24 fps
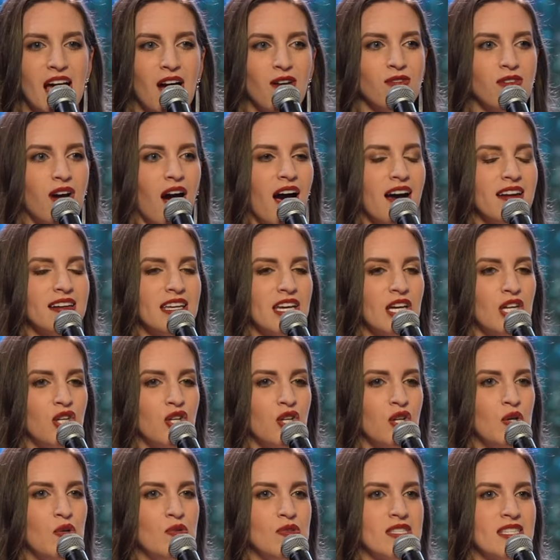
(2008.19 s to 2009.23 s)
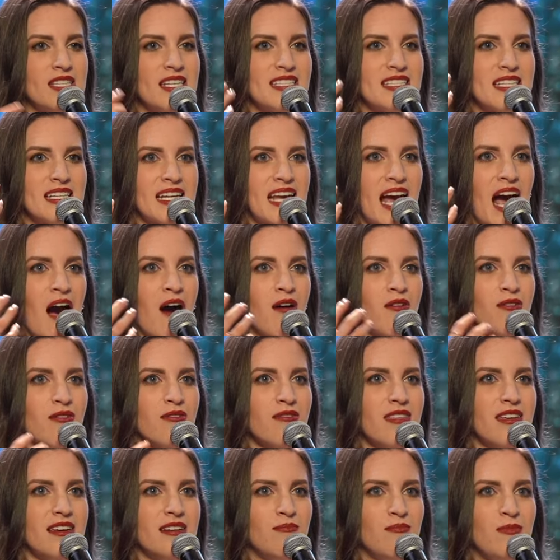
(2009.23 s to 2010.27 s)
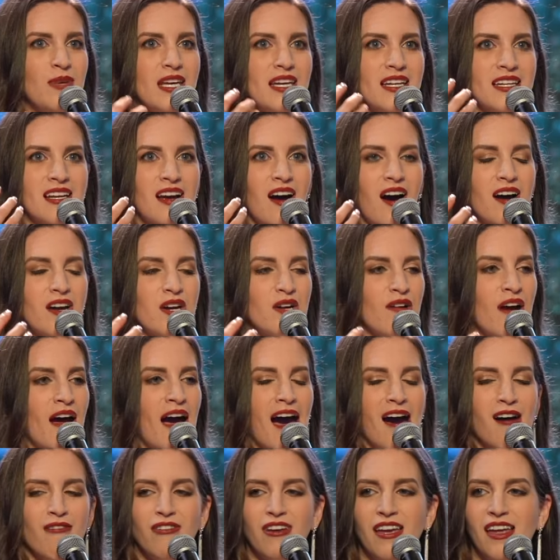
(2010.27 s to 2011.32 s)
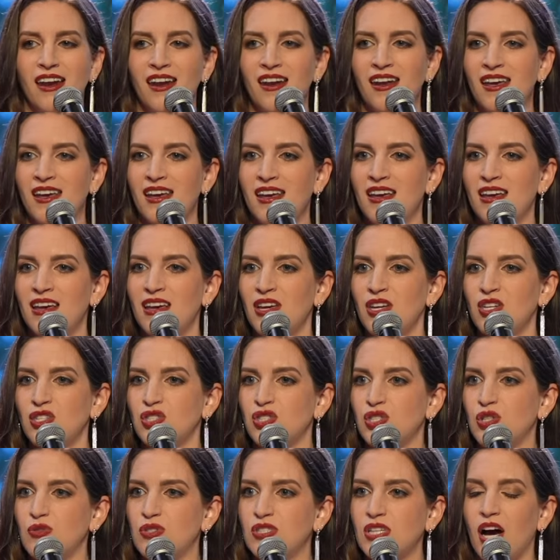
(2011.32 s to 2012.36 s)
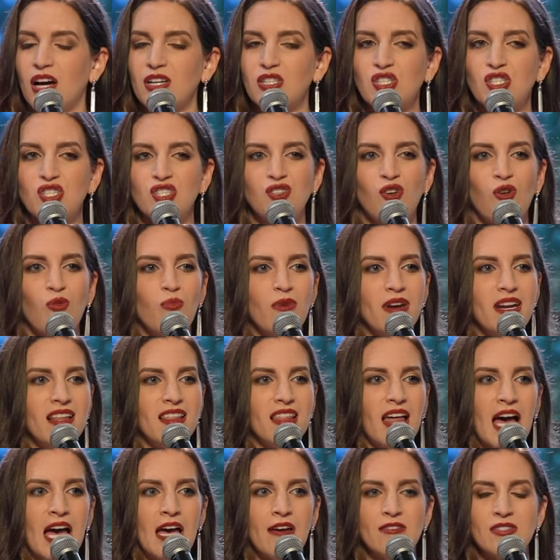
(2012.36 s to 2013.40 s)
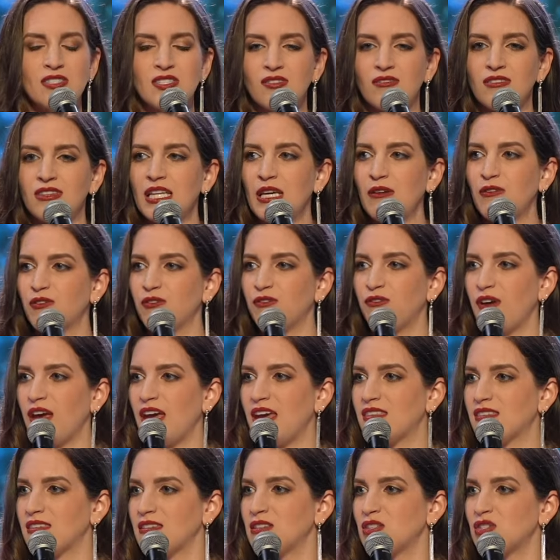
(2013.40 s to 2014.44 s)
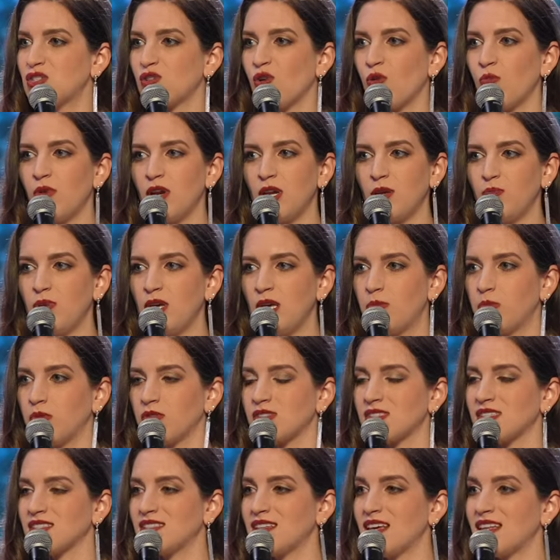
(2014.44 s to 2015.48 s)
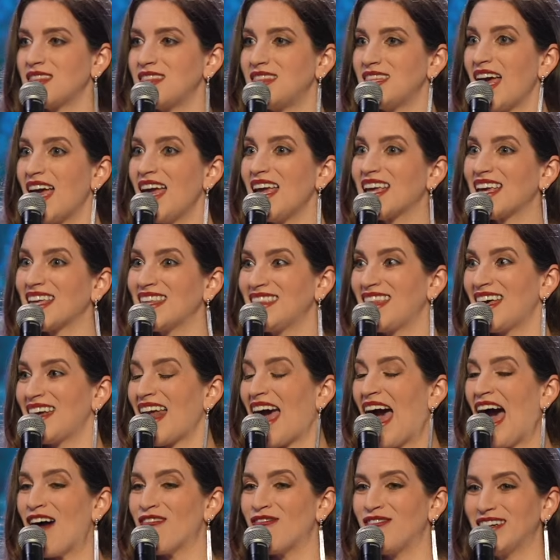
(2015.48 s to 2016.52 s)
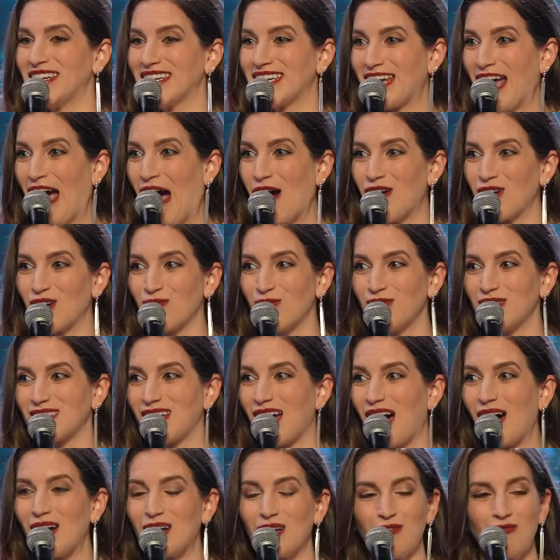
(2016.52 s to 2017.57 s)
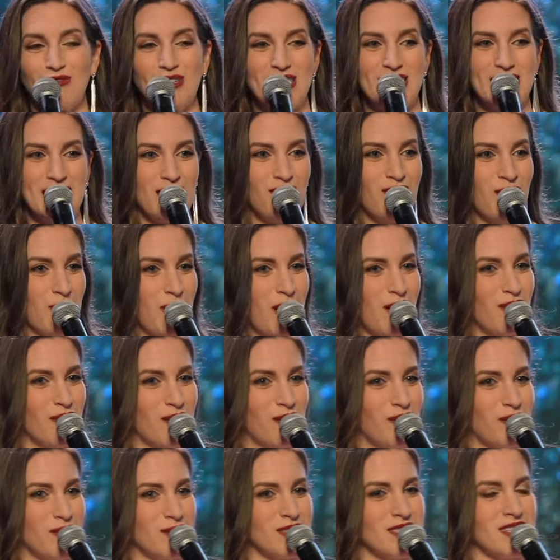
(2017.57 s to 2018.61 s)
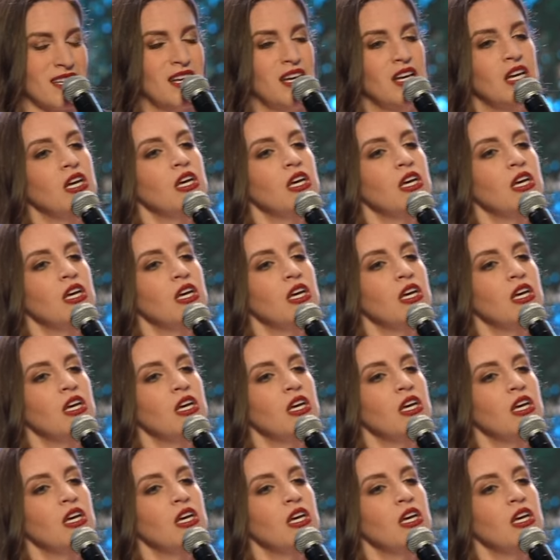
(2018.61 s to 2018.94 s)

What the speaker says: How God can use this encounter that me and God are having to touch so many lives, to lift faith in so many people so that they can then have an encounter with God and receive miracles.